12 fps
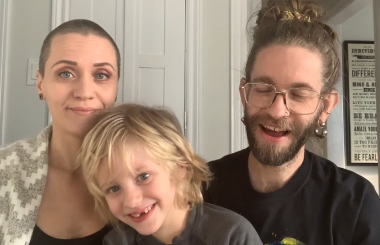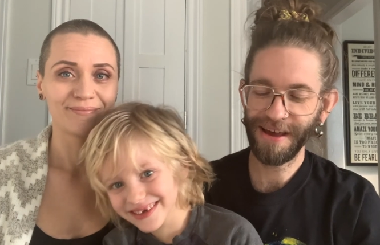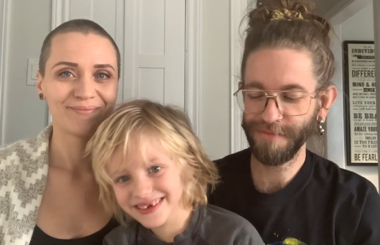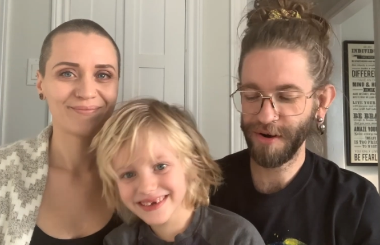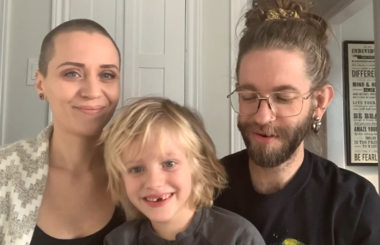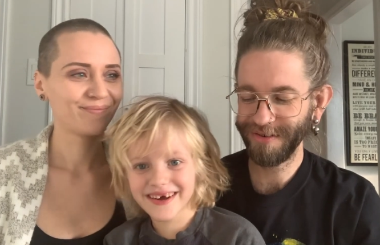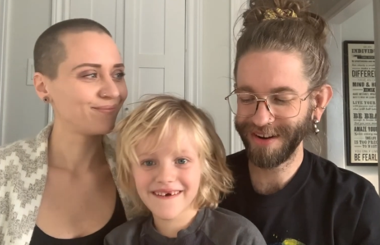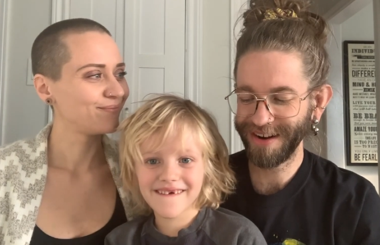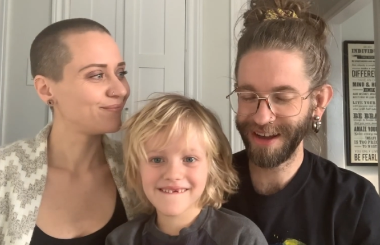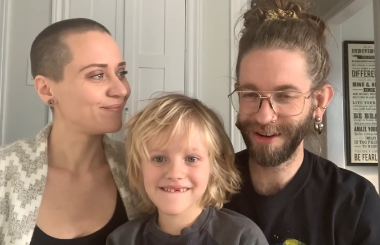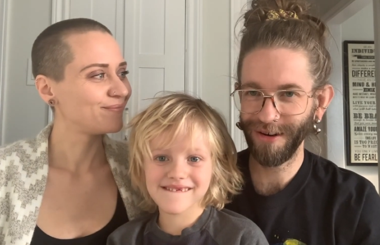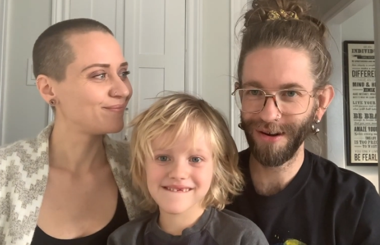Speaker 1: I moan and
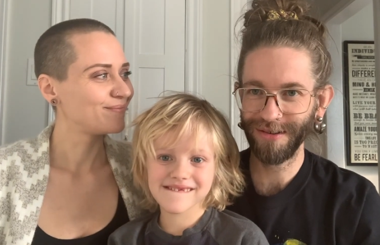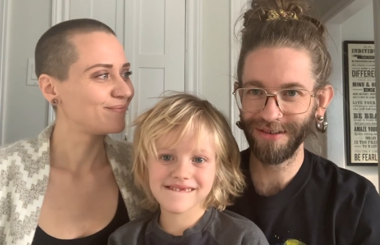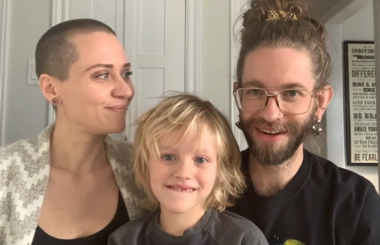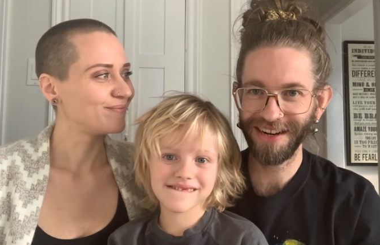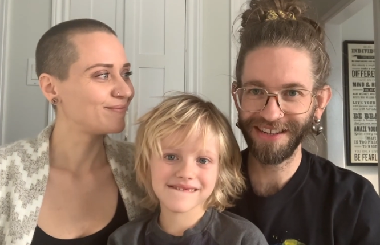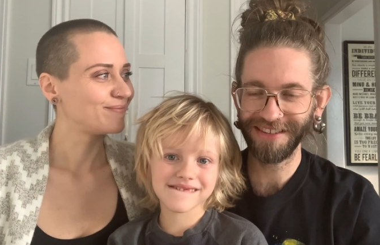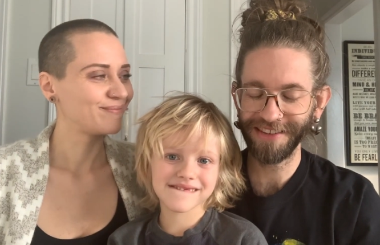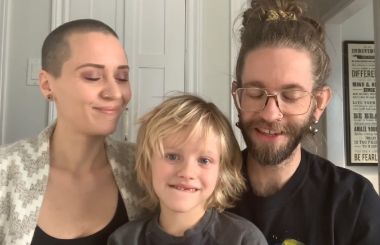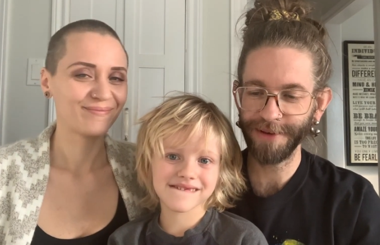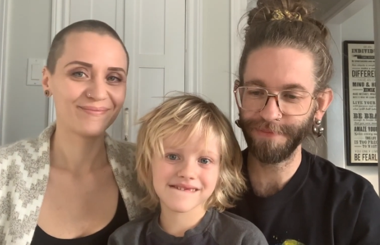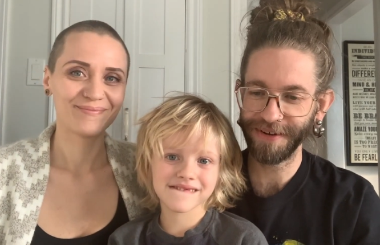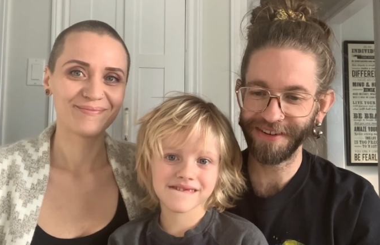I groan and I
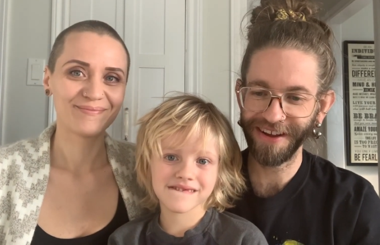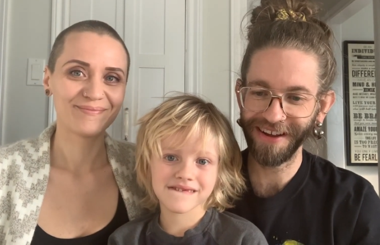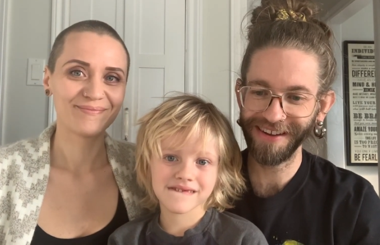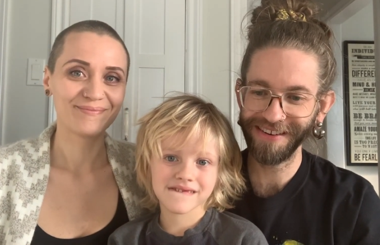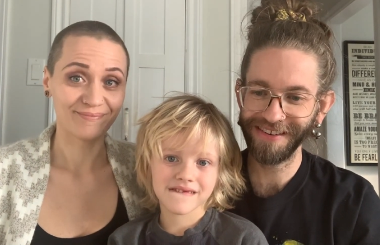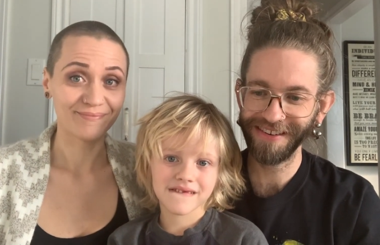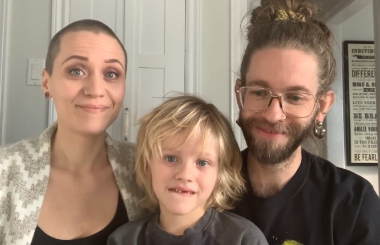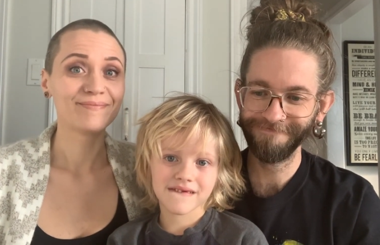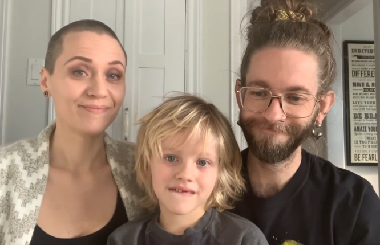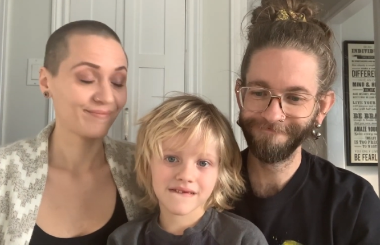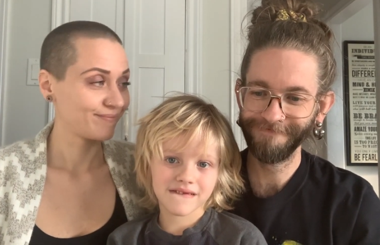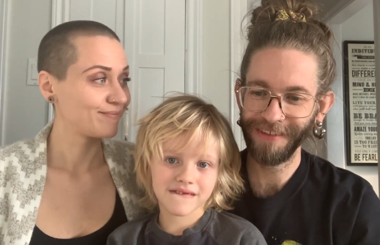sleep a ton
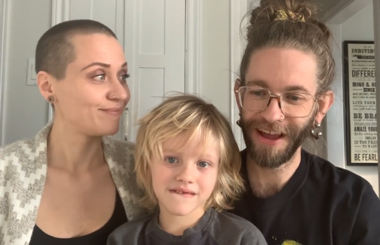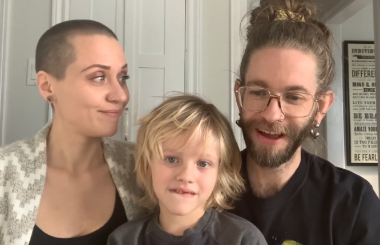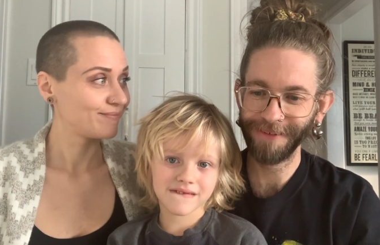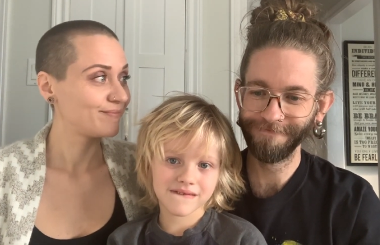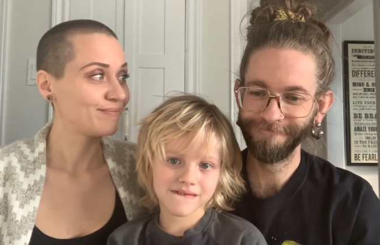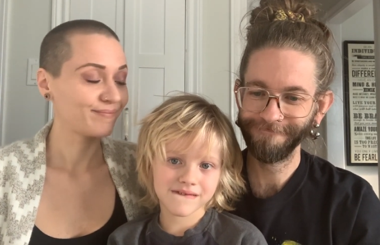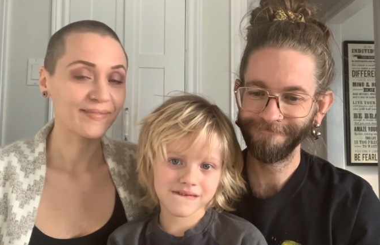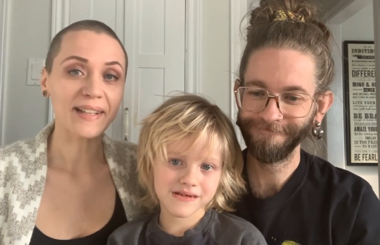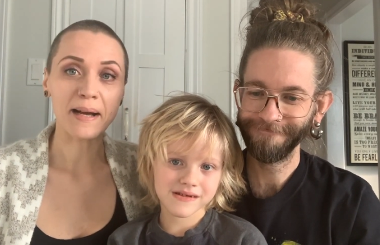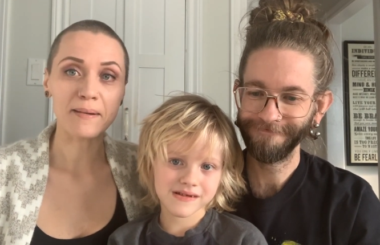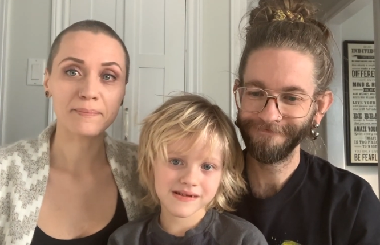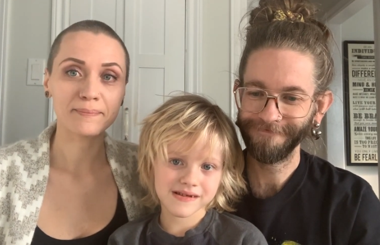and
Speaker 2: yeah.
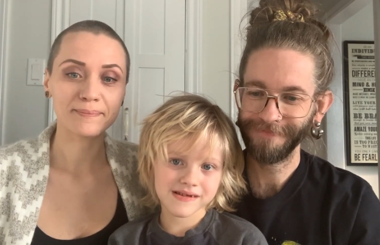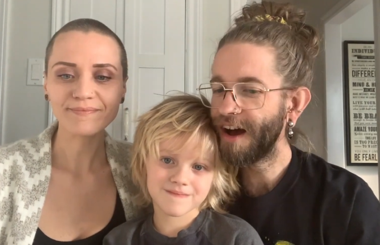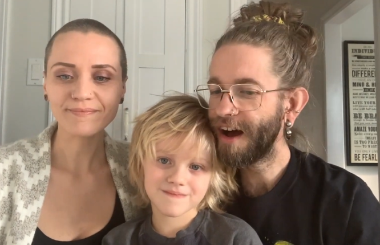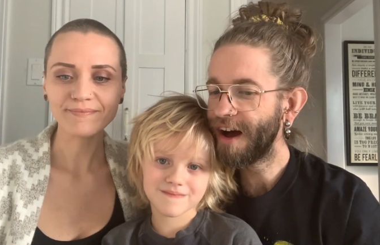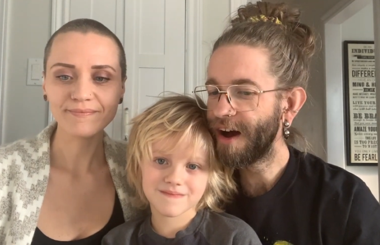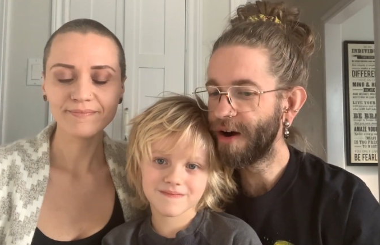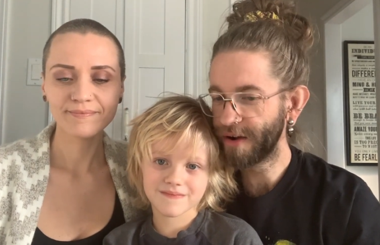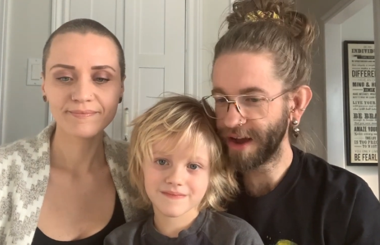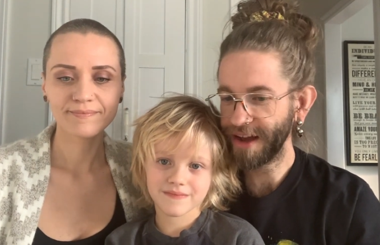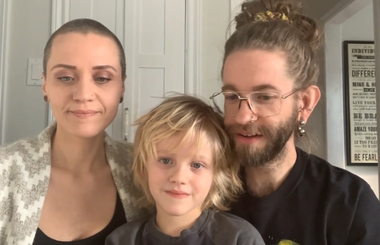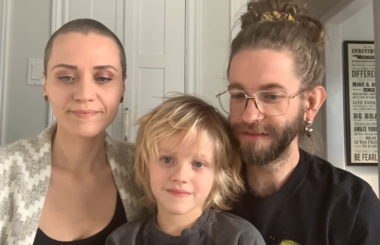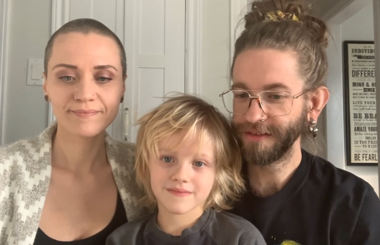Yeah.
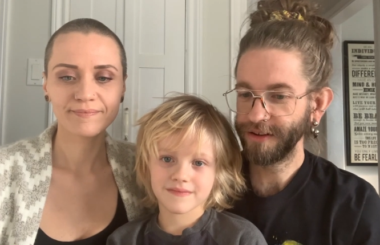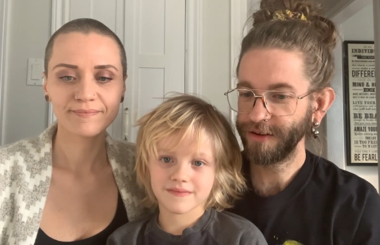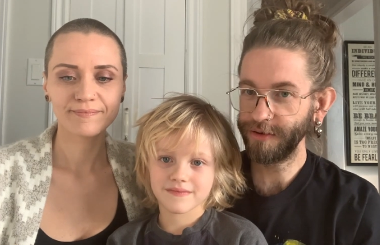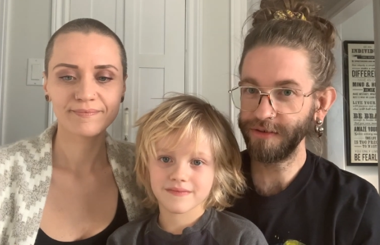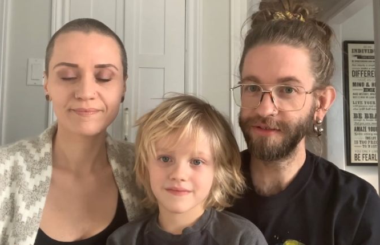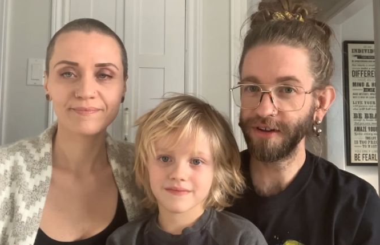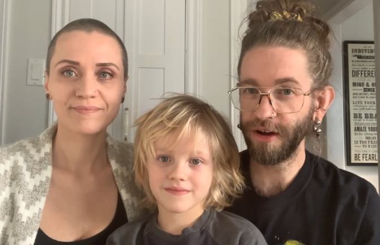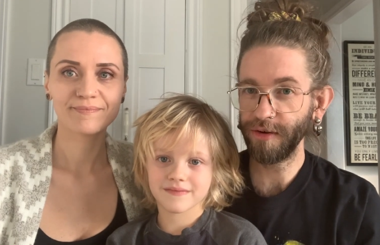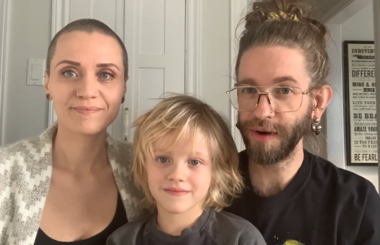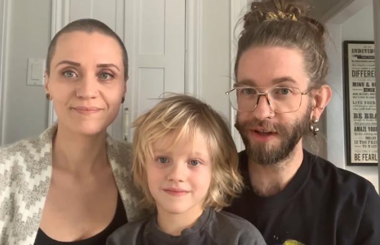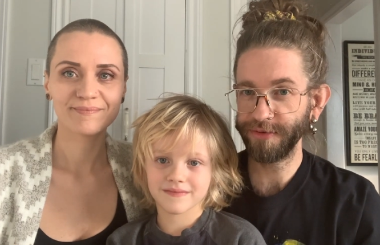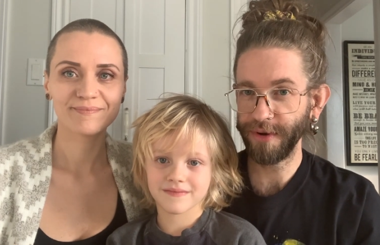
Speaker 1: Okay. Who's
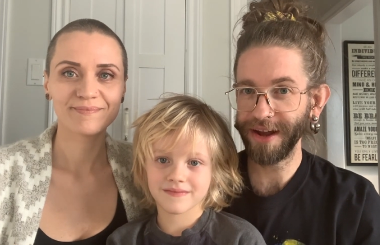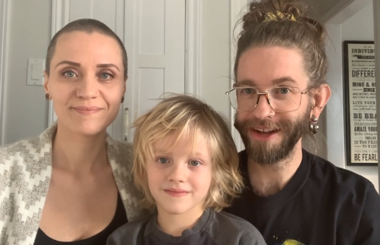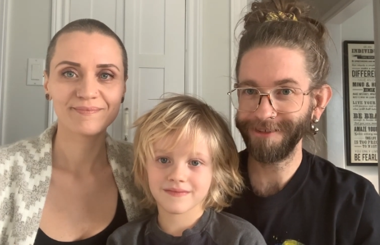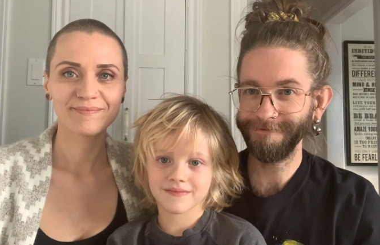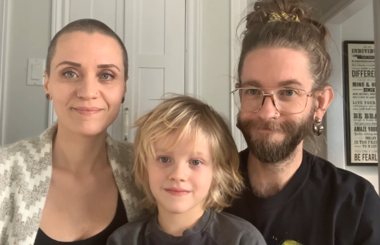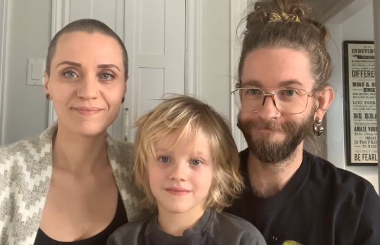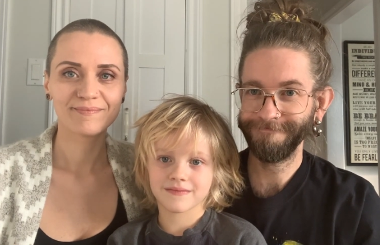always right?